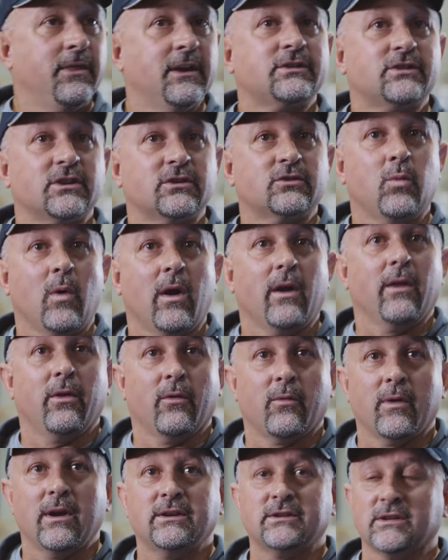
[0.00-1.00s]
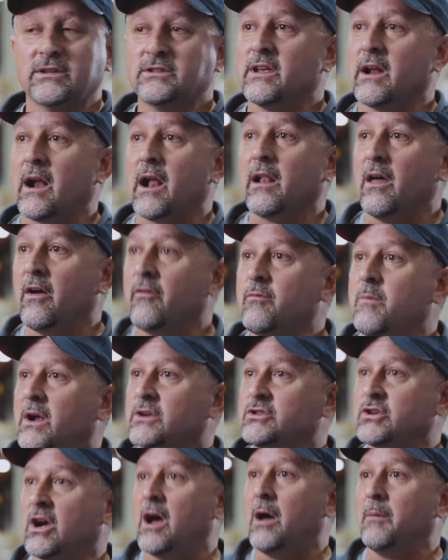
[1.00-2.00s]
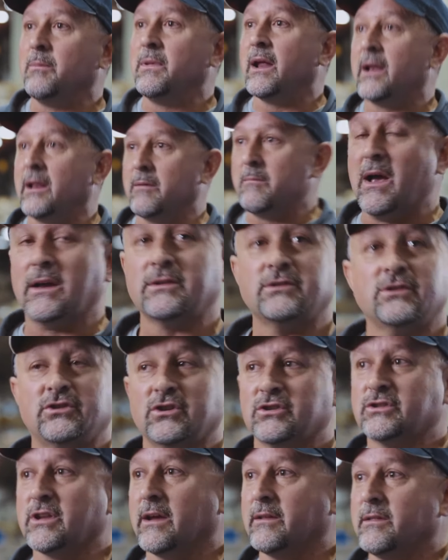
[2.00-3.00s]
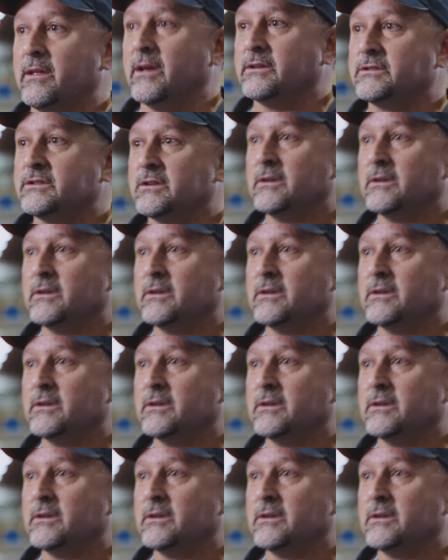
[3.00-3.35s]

This is one of the reasons that I love my job, getting messages like this.